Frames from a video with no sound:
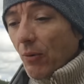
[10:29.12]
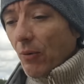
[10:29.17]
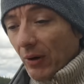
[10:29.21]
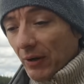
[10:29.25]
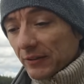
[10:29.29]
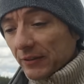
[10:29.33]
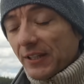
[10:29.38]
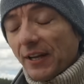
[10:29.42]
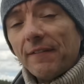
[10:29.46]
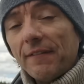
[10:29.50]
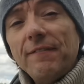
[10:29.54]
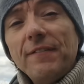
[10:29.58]

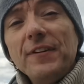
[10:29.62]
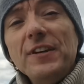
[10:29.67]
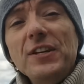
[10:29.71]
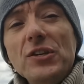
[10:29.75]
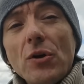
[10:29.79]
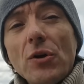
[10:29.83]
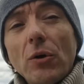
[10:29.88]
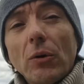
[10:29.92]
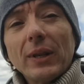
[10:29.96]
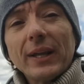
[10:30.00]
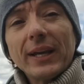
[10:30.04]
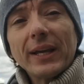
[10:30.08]
Well, the
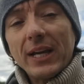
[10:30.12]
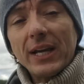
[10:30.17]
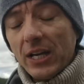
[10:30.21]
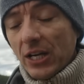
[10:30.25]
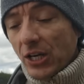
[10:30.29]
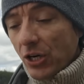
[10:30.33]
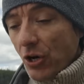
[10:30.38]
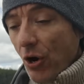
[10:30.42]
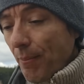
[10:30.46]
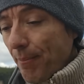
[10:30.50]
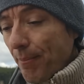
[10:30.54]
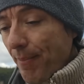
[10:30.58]

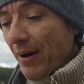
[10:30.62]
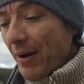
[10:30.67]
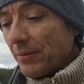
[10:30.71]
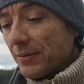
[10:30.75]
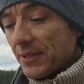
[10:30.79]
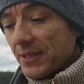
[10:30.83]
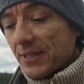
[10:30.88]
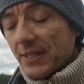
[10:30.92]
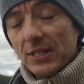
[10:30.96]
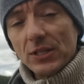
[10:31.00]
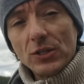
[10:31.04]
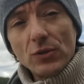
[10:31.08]
phenolic
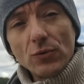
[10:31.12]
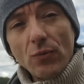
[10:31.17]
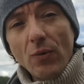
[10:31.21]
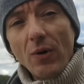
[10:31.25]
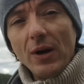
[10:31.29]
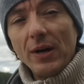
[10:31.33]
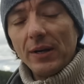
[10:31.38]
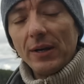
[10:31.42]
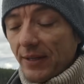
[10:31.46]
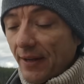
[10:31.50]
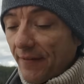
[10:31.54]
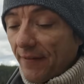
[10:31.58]
compounds is
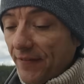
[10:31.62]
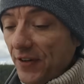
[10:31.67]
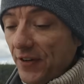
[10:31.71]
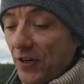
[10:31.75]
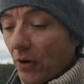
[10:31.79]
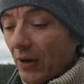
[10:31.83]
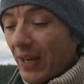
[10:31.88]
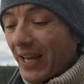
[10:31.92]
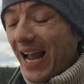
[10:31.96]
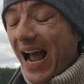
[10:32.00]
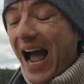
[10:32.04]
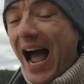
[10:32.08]
uh, the
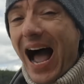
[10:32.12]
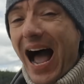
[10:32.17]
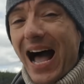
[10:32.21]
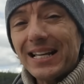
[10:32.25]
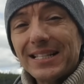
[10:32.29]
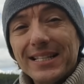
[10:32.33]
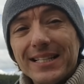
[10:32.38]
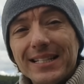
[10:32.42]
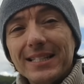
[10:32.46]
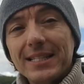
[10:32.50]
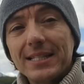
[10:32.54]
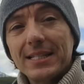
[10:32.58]
phenolic
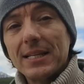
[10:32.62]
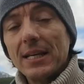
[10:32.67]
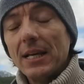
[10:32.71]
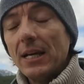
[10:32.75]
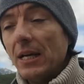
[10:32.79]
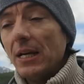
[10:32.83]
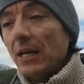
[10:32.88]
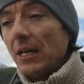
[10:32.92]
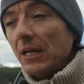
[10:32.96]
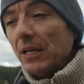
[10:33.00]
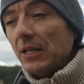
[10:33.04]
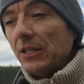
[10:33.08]
acids.
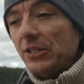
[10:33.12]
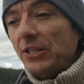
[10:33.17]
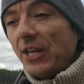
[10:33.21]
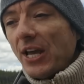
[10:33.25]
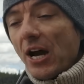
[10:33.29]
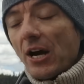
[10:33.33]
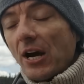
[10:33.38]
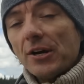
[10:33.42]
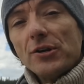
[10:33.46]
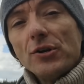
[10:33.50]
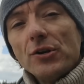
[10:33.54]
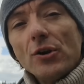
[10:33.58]

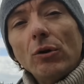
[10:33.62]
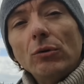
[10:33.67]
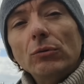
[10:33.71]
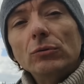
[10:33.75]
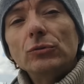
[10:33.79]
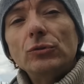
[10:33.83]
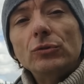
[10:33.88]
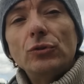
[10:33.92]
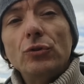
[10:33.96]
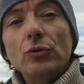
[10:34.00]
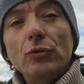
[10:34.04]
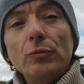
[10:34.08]
They are
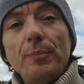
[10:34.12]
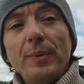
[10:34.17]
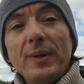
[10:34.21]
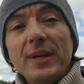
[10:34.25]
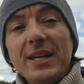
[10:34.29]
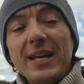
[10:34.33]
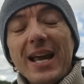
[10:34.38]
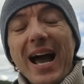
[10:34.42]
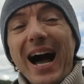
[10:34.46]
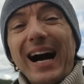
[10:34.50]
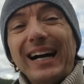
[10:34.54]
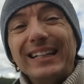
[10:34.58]
known to
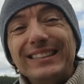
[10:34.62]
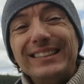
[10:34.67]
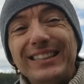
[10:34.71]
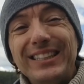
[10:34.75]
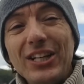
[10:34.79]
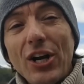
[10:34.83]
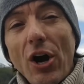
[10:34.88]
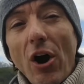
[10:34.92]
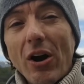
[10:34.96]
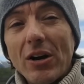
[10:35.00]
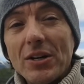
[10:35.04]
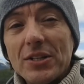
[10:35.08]
be
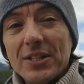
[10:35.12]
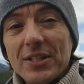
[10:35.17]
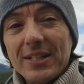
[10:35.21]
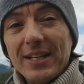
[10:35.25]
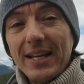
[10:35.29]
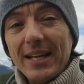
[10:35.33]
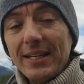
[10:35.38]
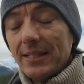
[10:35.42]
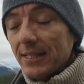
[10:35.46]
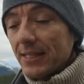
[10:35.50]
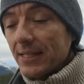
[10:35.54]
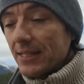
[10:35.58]

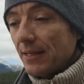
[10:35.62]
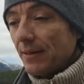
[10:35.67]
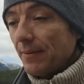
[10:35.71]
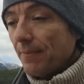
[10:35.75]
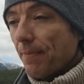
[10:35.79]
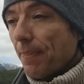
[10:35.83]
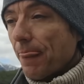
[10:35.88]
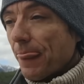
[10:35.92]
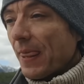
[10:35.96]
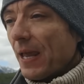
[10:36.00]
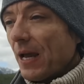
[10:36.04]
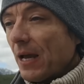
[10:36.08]
antioxidants
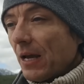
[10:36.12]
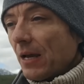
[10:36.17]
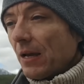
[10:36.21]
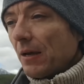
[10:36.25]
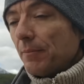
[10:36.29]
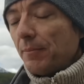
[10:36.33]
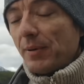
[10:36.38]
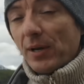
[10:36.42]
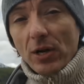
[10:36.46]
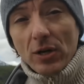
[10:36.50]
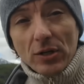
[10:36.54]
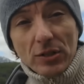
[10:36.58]

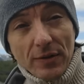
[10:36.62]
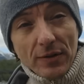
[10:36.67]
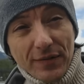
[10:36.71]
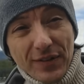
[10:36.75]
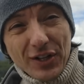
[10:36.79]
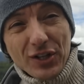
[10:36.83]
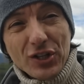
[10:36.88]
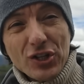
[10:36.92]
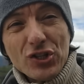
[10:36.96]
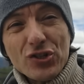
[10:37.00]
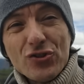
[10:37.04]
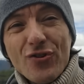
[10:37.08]
because of
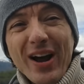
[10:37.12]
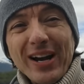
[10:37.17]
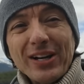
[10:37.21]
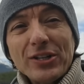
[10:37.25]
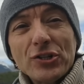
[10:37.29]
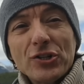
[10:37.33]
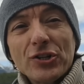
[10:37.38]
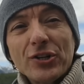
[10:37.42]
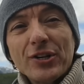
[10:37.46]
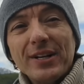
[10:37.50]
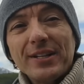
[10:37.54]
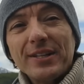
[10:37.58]
their
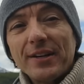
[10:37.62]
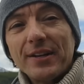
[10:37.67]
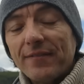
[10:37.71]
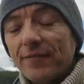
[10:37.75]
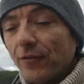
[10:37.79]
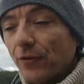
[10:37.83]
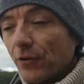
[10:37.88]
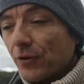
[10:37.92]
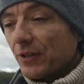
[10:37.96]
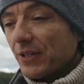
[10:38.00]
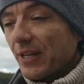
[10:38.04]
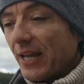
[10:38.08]
structure, and
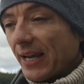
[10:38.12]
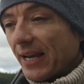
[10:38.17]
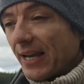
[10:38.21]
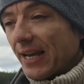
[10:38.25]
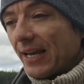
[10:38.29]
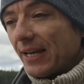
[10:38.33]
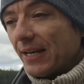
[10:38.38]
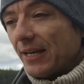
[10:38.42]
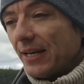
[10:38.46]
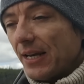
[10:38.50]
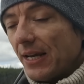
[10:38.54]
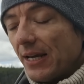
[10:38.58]
therefore they
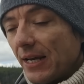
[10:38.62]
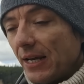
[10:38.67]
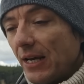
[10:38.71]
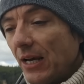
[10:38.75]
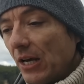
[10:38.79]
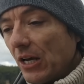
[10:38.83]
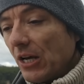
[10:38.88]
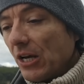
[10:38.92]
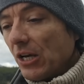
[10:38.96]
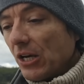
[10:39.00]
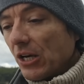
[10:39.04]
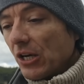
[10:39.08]
can uh,
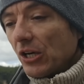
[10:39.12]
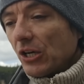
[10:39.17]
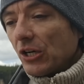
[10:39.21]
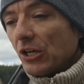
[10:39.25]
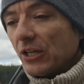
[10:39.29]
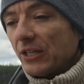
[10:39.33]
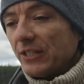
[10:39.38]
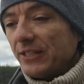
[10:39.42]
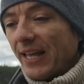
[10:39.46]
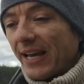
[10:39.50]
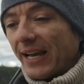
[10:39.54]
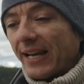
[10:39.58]

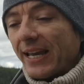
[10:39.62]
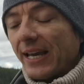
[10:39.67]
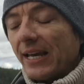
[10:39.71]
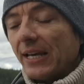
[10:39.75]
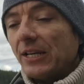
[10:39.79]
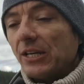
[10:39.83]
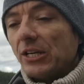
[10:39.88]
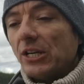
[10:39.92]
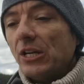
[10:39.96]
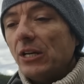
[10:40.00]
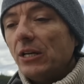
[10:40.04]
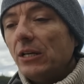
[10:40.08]
they
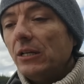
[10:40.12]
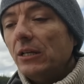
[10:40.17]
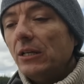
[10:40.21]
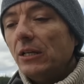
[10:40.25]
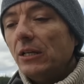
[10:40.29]
can